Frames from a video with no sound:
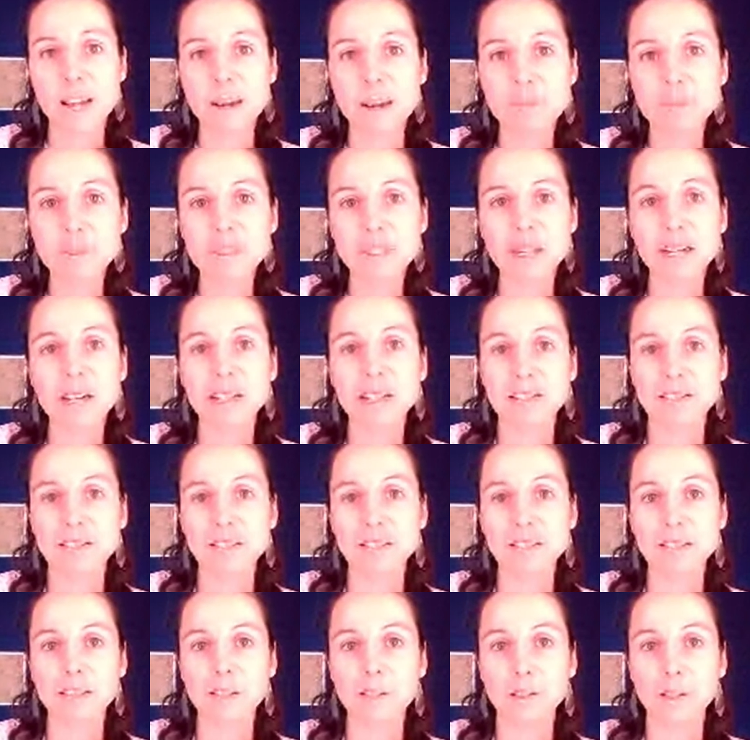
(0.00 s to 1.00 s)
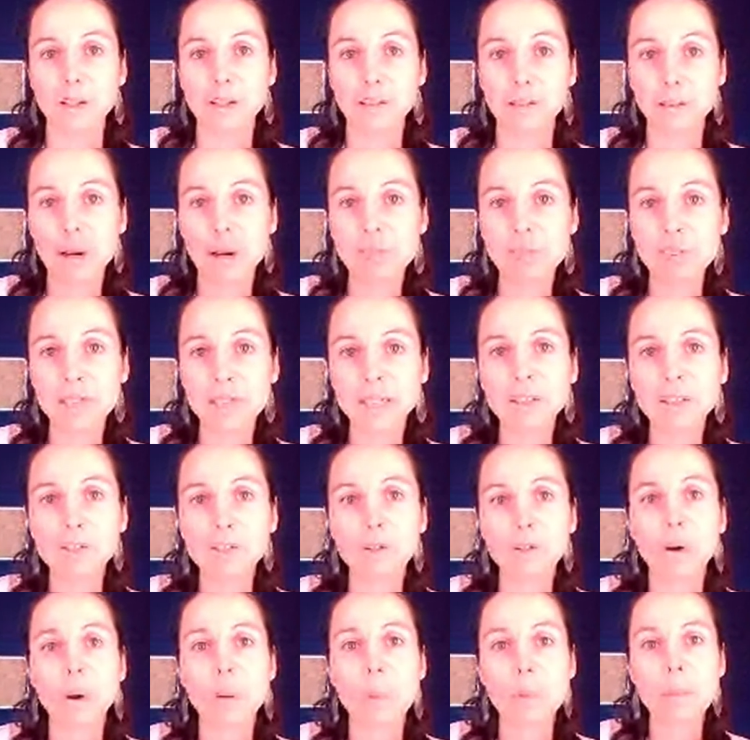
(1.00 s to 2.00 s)
uh, aims at uh,
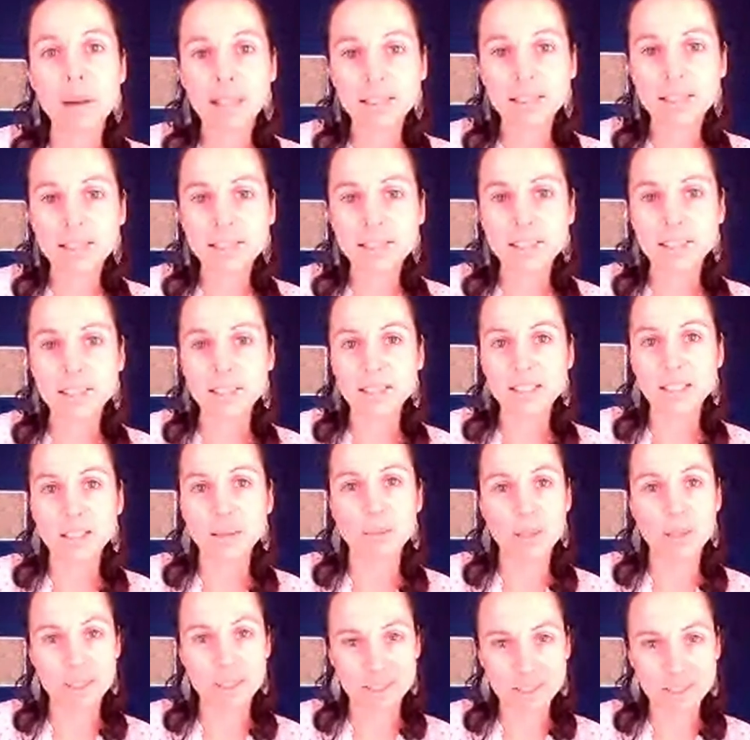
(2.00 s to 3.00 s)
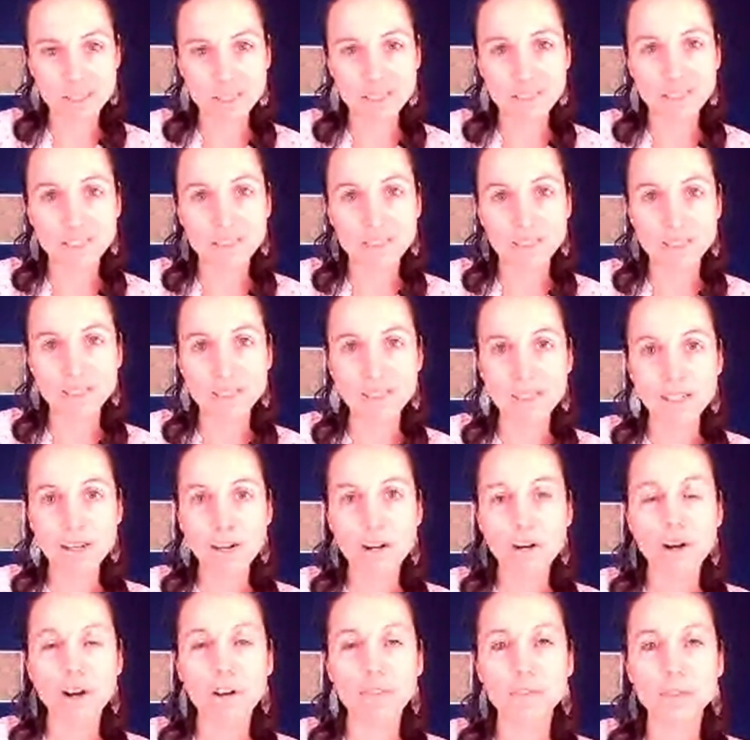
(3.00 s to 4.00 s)
unraveling the complexity and plasticity
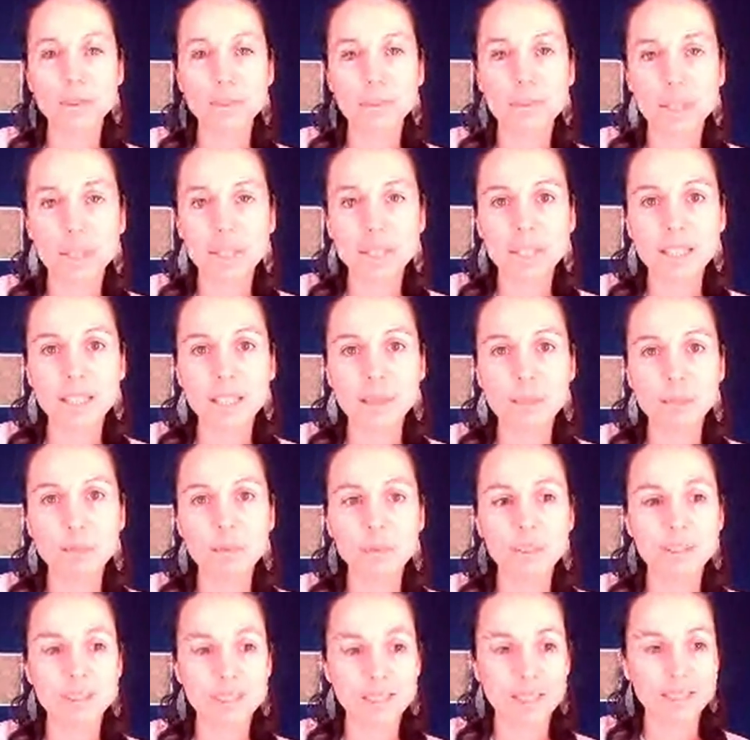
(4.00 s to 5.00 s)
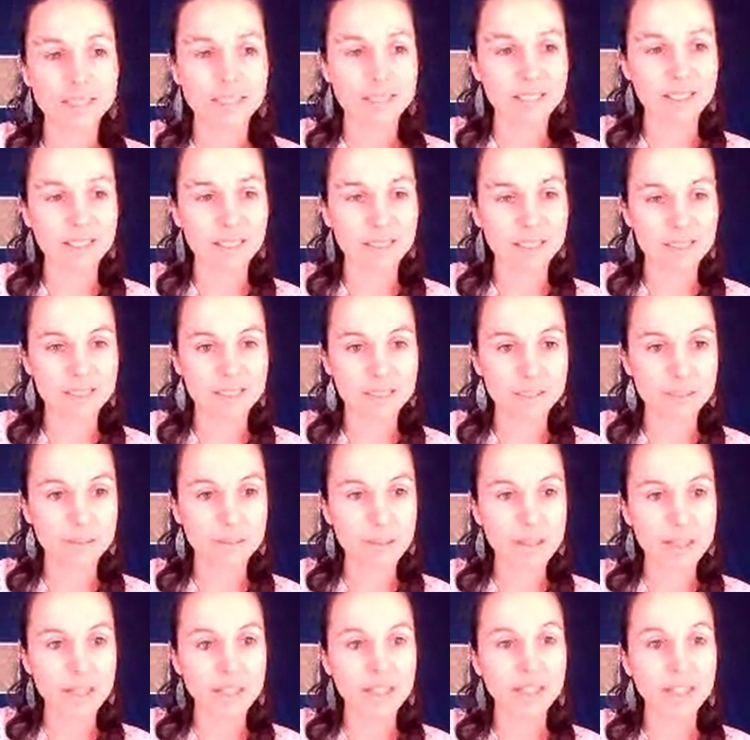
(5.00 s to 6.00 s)
of the brain immune sentinels
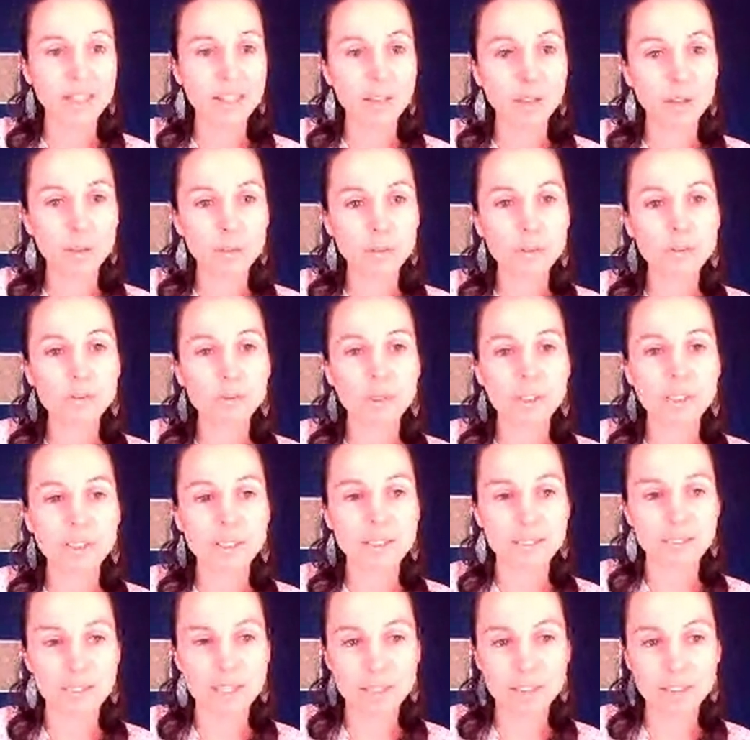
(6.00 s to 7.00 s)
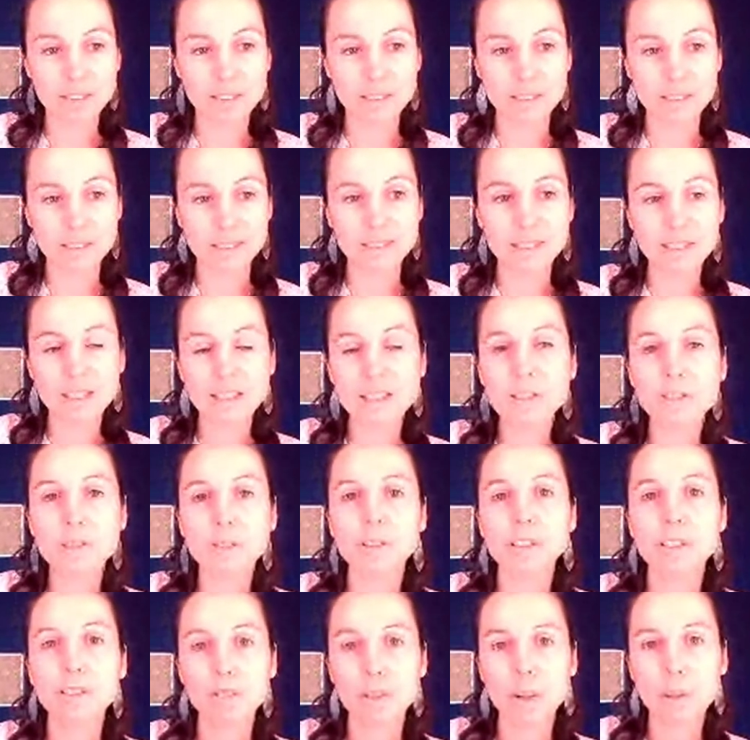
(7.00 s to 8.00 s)
in order to under
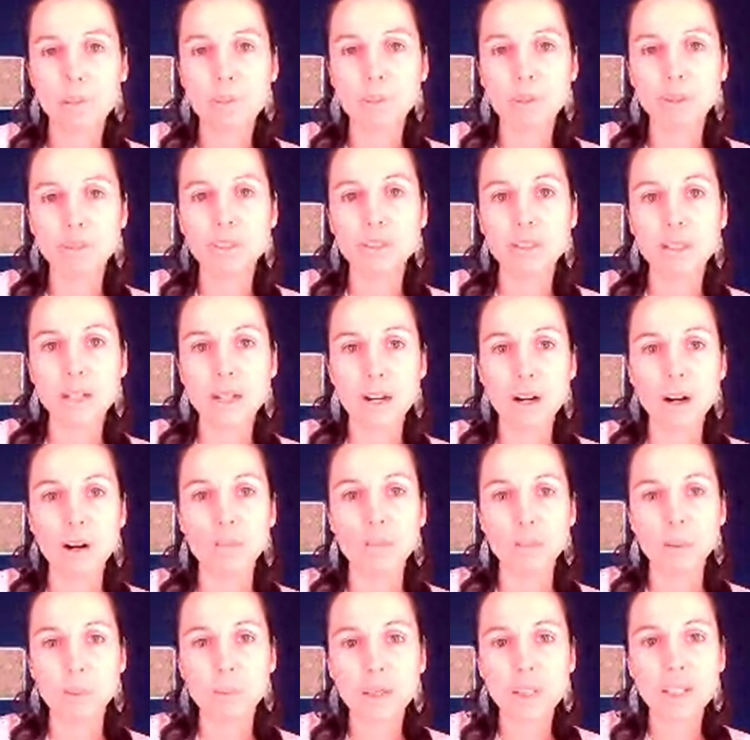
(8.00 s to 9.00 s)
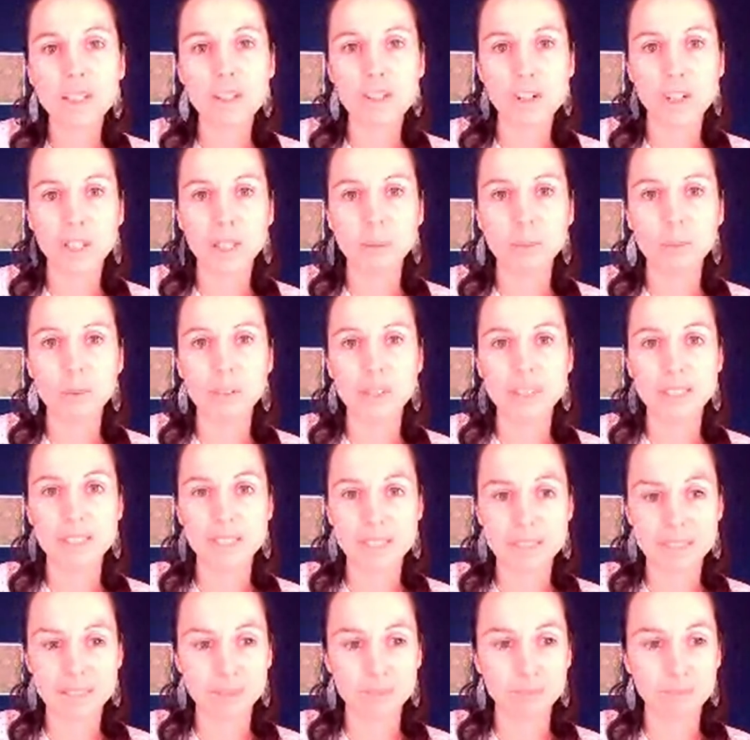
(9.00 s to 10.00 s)
understand the development of the meningeal immune
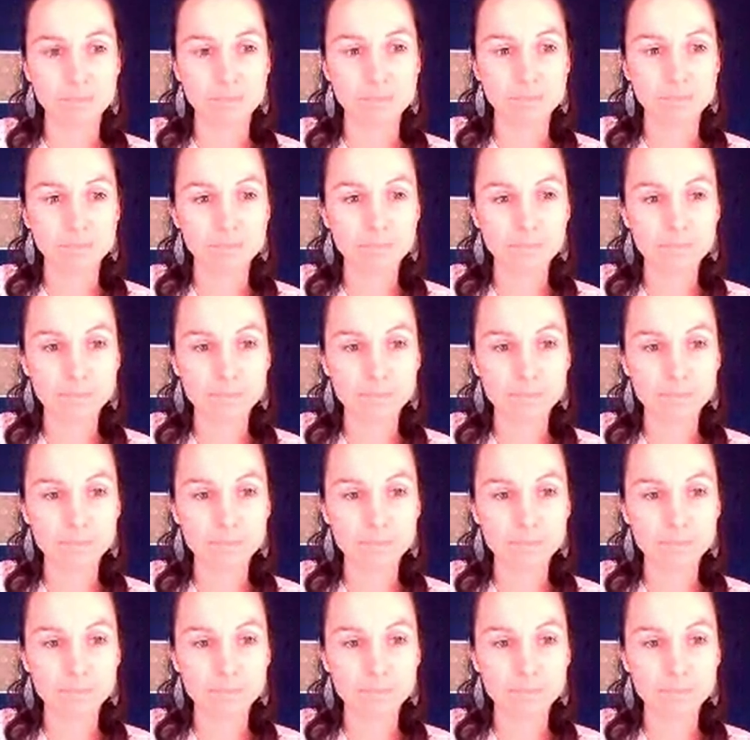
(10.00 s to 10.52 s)
system.